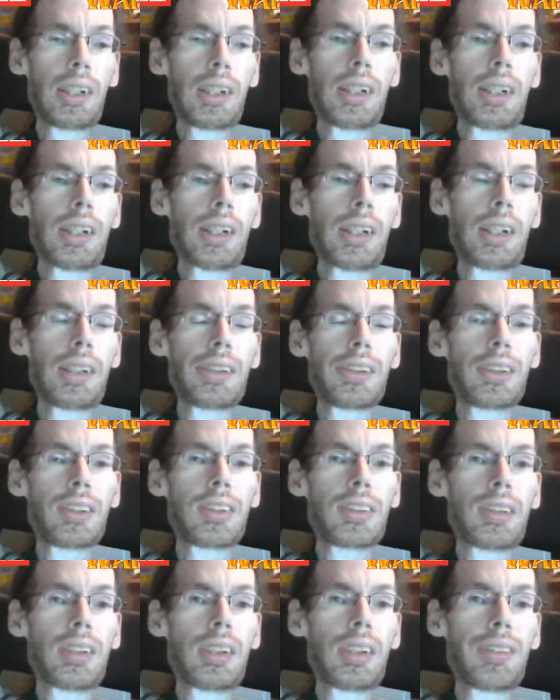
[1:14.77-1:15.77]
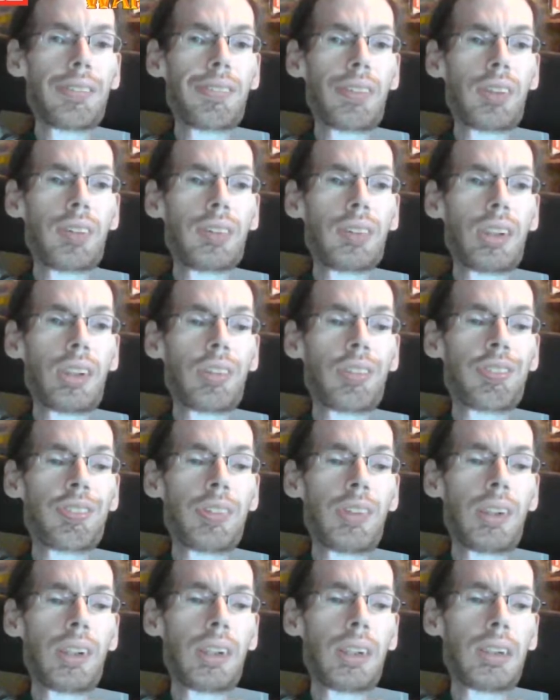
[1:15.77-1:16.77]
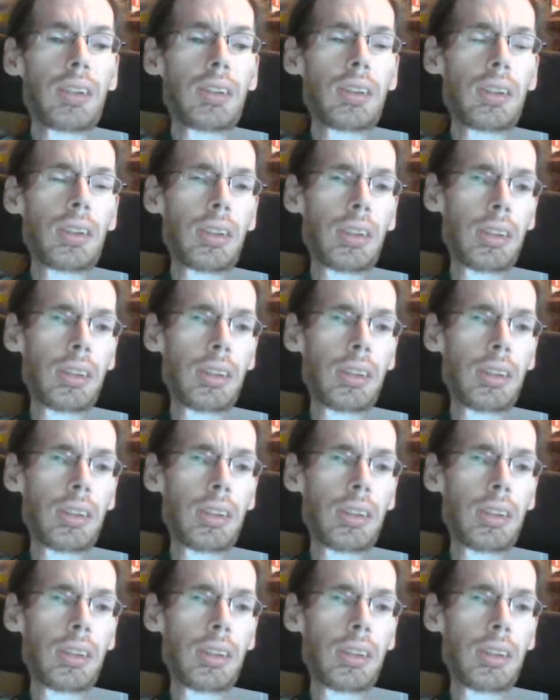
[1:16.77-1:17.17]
honestly, I'm only a fan